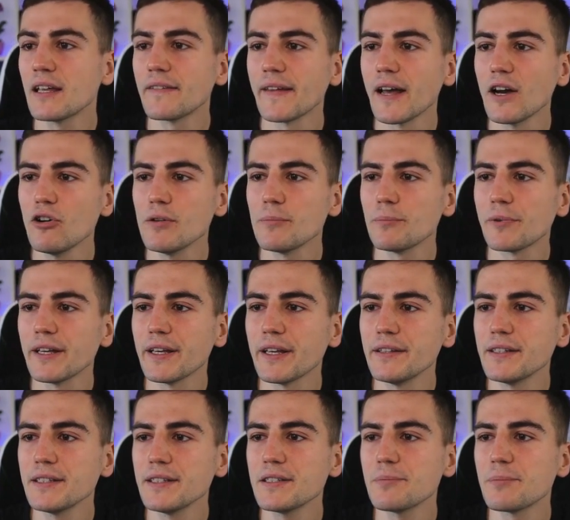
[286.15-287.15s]
Now I'm
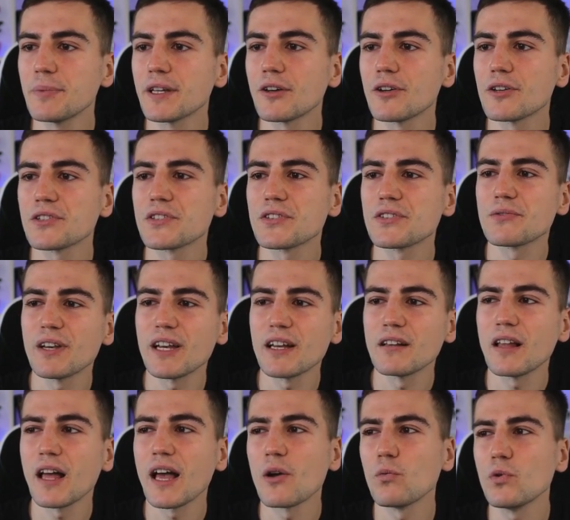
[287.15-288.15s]
playing it because,
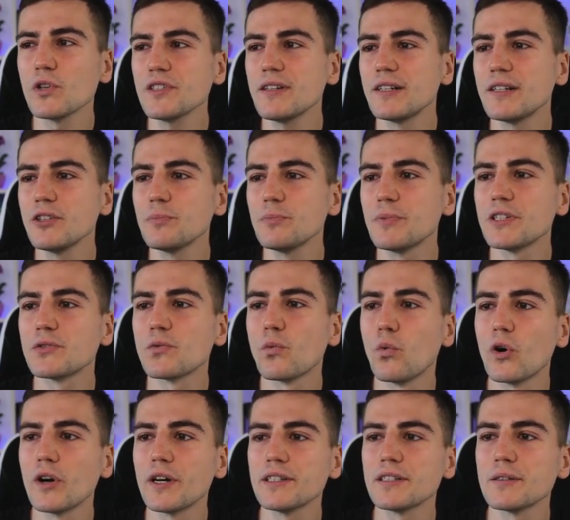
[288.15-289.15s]
well, I was a little bit
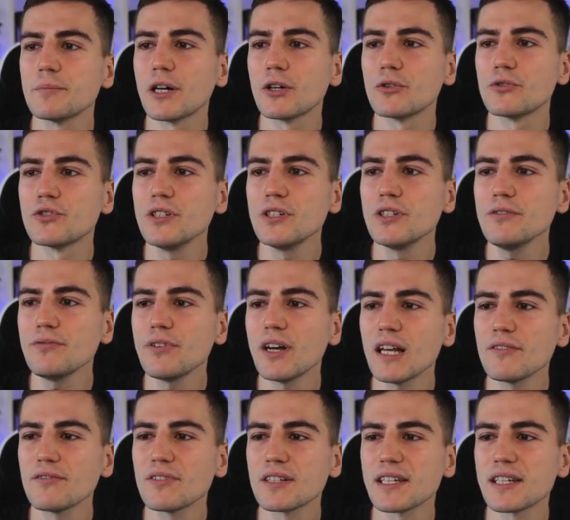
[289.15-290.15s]
worried about
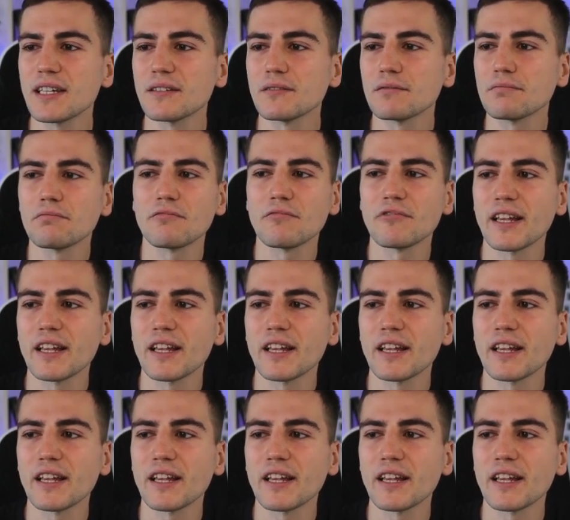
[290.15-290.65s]
g5, and then,